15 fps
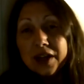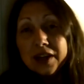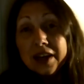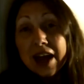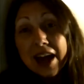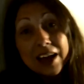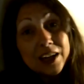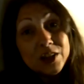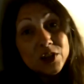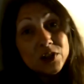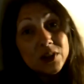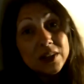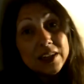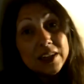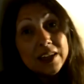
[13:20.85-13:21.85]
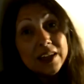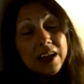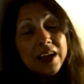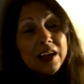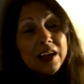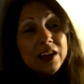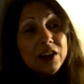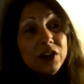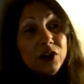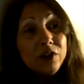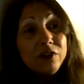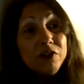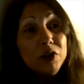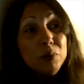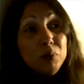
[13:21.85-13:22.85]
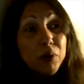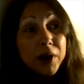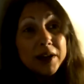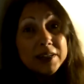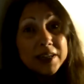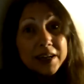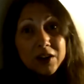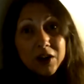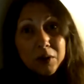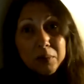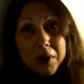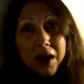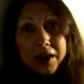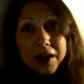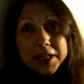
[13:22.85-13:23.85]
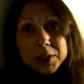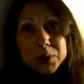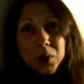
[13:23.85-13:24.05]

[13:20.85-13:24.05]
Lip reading: And actually, if you break down our bodies,